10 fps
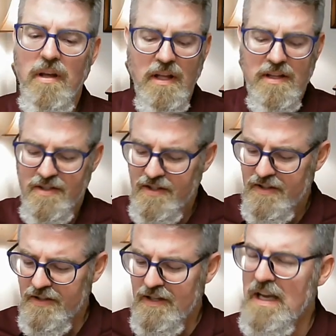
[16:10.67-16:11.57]
that's
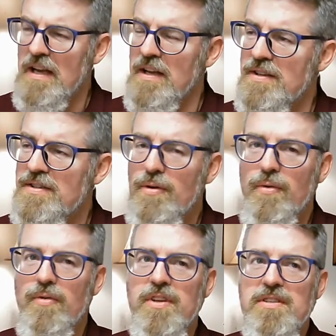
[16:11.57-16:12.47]
good.
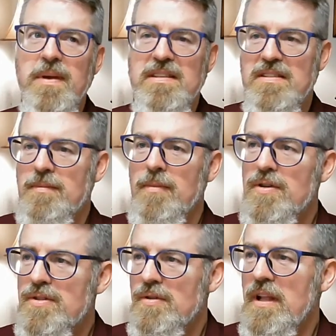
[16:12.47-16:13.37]
So this may seem
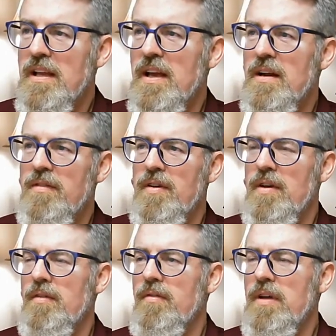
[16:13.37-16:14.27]
also like kind of
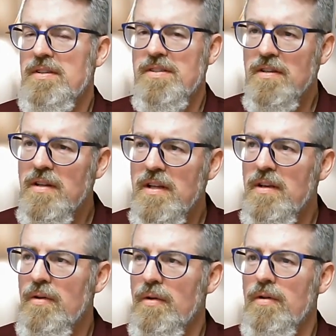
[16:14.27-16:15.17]
a, a
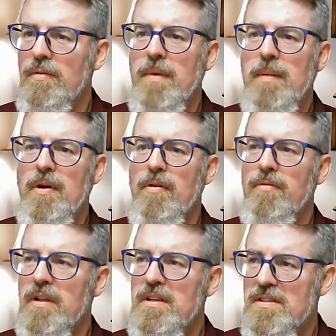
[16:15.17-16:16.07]
silly or maybe
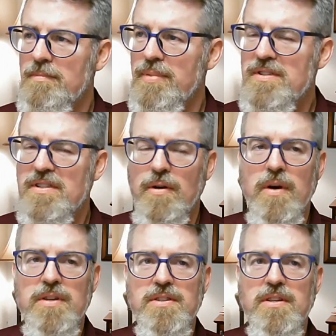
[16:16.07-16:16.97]
overly simplistic
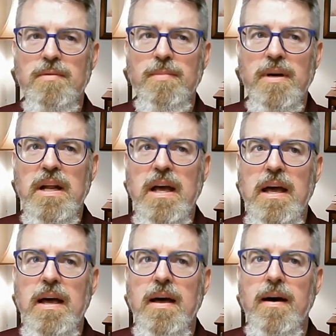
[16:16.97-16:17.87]
question, but
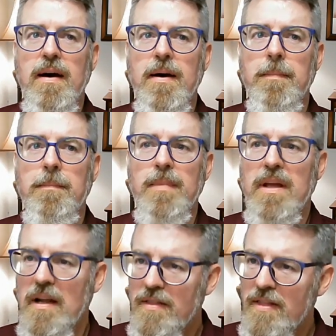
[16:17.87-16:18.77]
um,
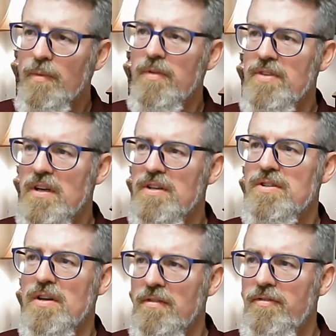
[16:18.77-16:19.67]
and I think we've touched
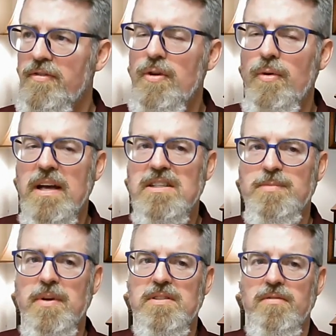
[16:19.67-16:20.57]
on a few
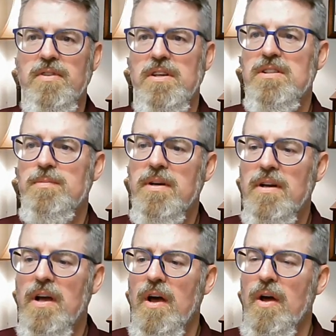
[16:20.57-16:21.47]
aspects of this,
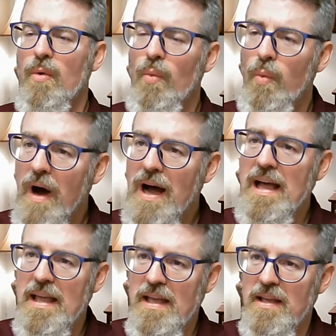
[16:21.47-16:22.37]
but
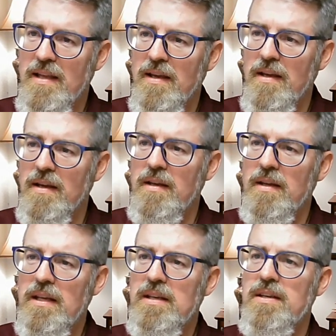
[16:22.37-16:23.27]
why
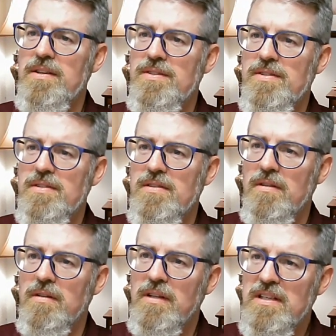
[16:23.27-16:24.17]
is
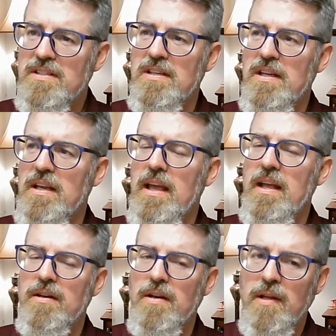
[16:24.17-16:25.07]
listening
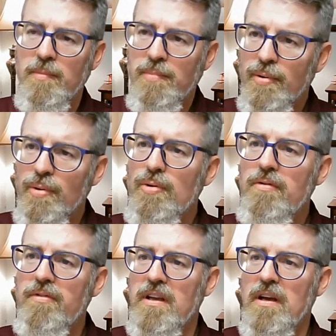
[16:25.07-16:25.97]
and
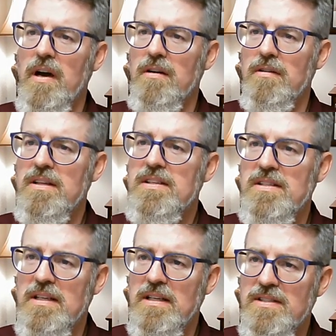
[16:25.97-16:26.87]
improving our
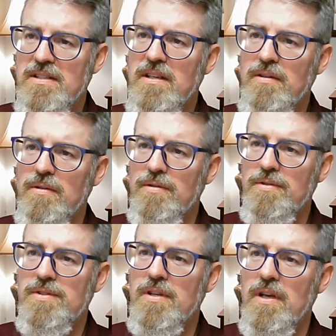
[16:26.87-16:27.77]
listening
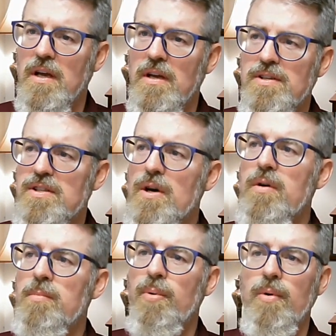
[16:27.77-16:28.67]
skills so
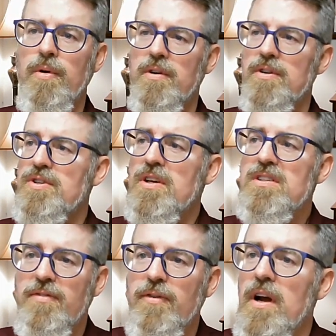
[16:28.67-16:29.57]
important
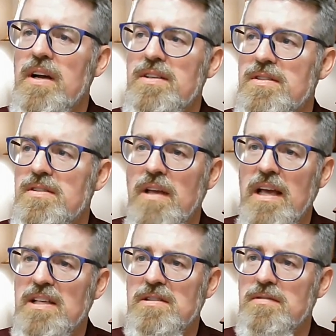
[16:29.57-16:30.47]
just for us
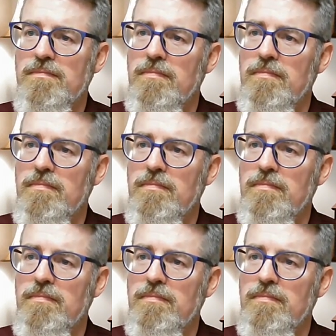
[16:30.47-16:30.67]
as